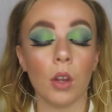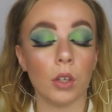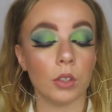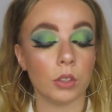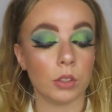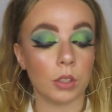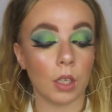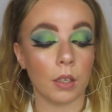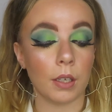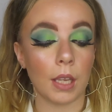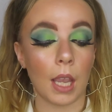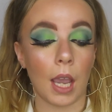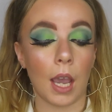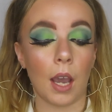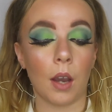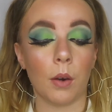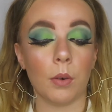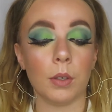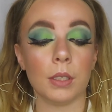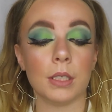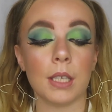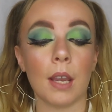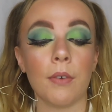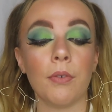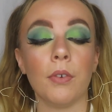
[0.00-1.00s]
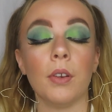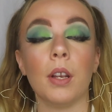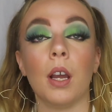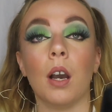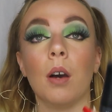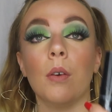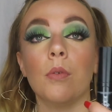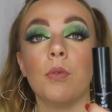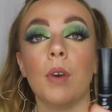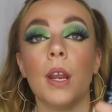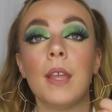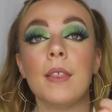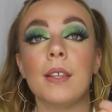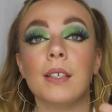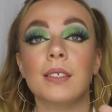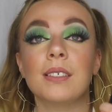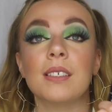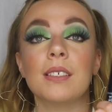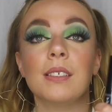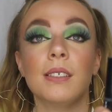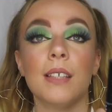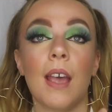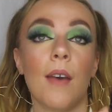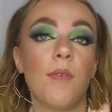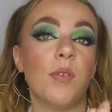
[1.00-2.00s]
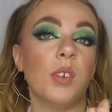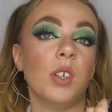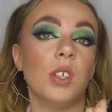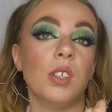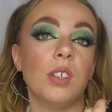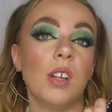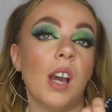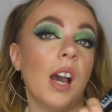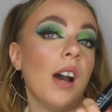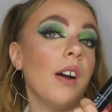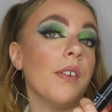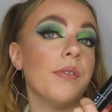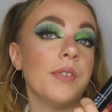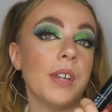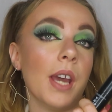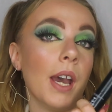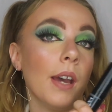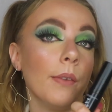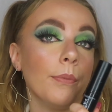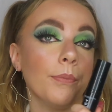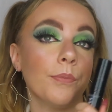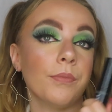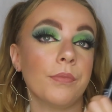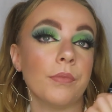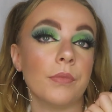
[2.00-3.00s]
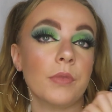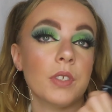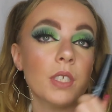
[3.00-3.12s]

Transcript: So yeah, I'll rate this a 7 out of 10.